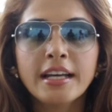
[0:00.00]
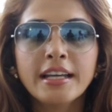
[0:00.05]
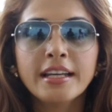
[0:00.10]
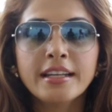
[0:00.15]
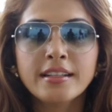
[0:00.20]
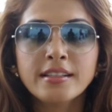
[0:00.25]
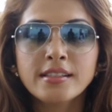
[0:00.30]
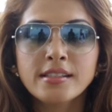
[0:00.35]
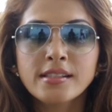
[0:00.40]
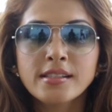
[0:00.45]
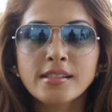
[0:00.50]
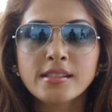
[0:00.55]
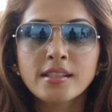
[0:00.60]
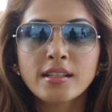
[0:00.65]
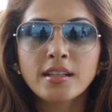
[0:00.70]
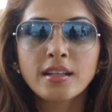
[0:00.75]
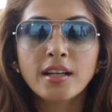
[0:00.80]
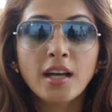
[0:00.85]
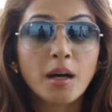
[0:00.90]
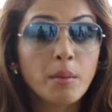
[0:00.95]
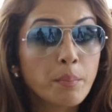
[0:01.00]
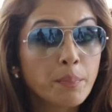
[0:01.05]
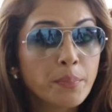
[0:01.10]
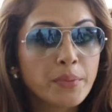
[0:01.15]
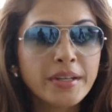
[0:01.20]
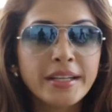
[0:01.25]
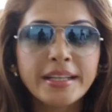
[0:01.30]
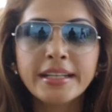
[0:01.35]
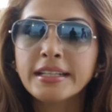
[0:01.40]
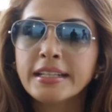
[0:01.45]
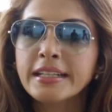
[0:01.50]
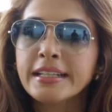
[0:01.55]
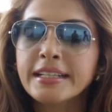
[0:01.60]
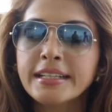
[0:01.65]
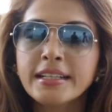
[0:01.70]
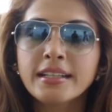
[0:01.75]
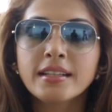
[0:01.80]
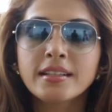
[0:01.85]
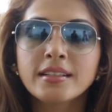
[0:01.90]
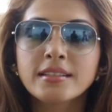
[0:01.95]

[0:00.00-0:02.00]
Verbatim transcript: It is uh, completely